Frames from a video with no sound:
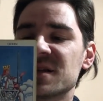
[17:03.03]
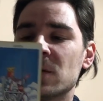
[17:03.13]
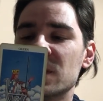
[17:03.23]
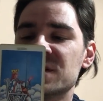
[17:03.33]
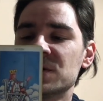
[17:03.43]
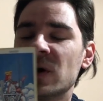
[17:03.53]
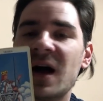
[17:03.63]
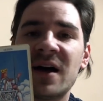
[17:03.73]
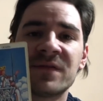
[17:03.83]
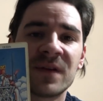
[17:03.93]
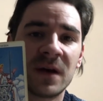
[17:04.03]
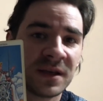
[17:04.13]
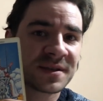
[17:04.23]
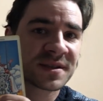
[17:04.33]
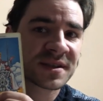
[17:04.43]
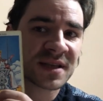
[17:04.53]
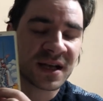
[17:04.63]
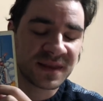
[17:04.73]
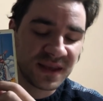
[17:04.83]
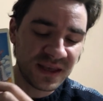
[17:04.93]
that we do have is
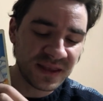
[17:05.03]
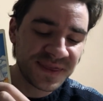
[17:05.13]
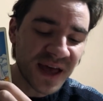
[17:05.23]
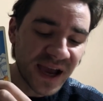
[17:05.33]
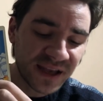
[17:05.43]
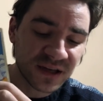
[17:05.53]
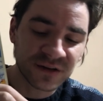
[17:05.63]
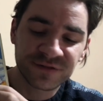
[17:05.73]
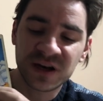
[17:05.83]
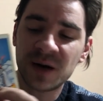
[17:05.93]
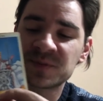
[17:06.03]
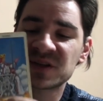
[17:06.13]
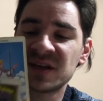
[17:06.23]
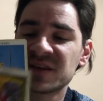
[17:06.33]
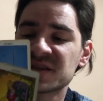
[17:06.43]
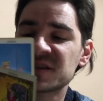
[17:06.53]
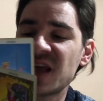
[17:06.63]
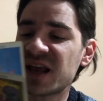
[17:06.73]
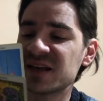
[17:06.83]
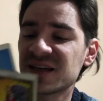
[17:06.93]
uh, the Nine of Cups and the
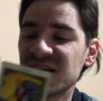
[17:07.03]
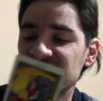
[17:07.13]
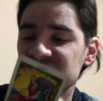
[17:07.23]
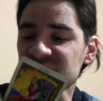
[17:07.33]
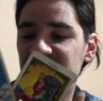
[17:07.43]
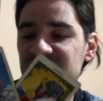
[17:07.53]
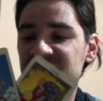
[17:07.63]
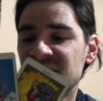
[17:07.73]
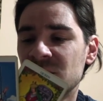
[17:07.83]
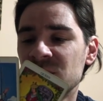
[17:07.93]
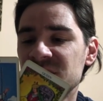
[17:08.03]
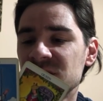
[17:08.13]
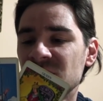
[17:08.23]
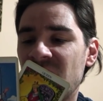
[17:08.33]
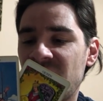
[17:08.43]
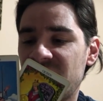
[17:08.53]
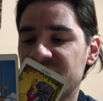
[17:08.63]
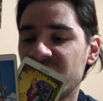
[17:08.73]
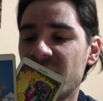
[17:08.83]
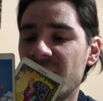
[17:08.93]
second catalyst that we do have
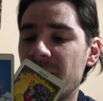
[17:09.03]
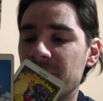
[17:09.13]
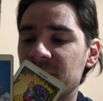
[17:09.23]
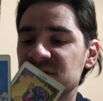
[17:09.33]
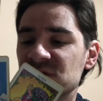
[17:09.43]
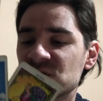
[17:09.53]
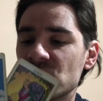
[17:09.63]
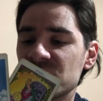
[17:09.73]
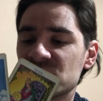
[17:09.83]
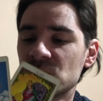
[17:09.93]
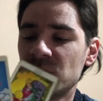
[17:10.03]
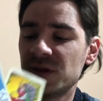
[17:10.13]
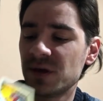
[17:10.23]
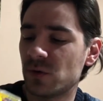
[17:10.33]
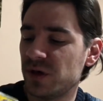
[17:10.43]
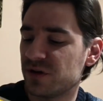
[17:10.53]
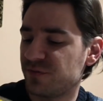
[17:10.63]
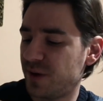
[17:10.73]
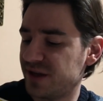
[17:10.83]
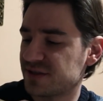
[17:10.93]
this is going to be the queen
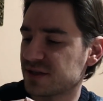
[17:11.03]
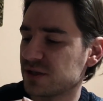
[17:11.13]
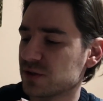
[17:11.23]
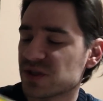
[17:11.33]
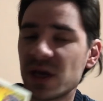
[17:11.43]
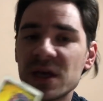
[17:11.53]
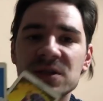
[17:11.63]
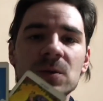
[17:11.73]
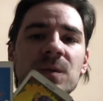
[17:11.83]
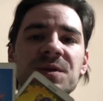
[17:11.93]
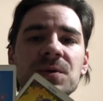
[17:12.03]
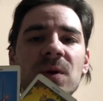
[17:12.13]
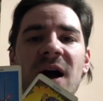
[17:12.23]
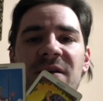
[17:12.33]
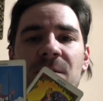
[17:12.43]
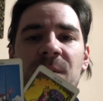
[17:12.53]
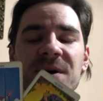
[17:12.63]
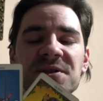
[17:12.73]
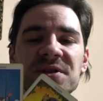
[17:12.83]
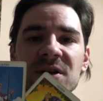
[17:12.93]
of pentacles so we do have a
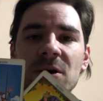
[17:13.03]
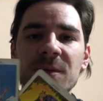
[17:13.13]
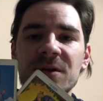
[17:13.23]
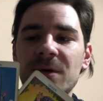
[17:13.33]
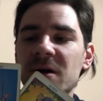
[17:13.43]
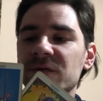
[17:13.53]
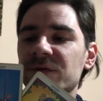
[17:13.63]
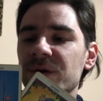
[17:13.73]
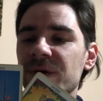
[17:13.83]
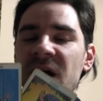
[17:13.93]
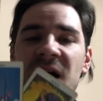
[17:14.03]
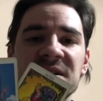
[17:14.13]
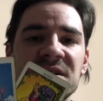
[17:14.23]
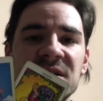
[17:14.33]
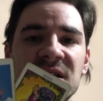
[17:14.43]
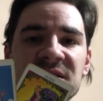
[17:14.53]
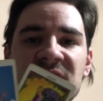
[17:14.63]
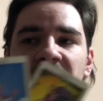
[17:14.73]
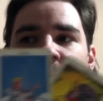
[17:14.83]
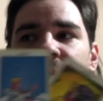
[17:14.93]
person coming around for you guys in these
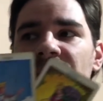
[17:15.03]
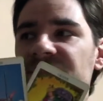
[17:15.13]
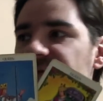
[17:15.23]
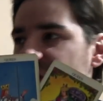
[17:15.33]
couple of